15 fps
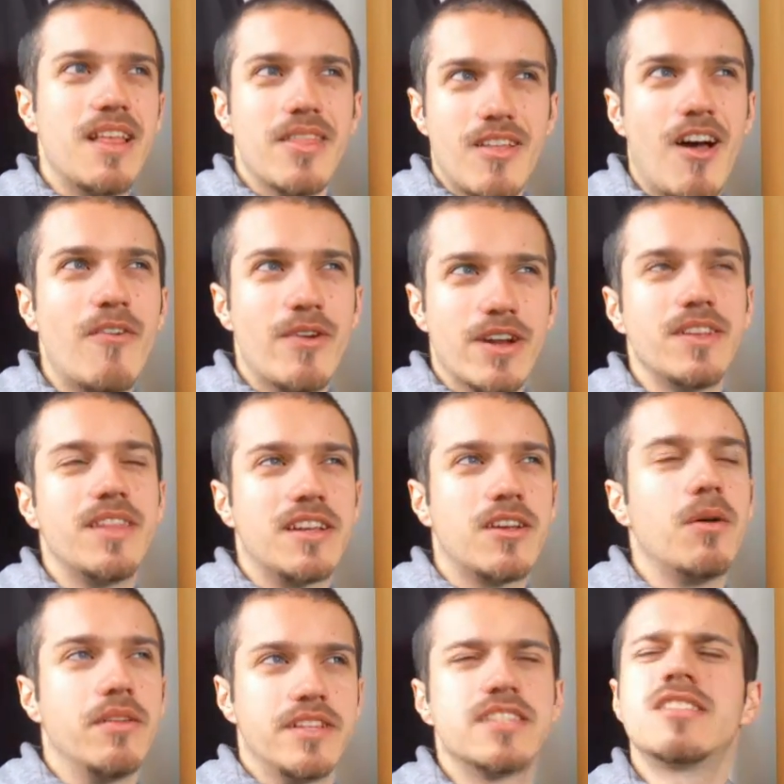I reckon they'd
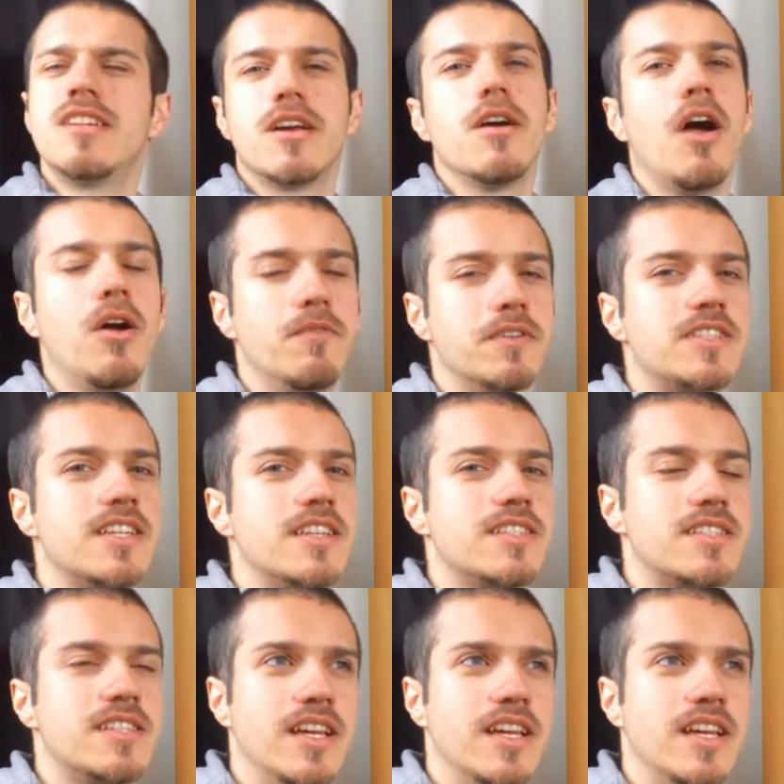certainly go over 60.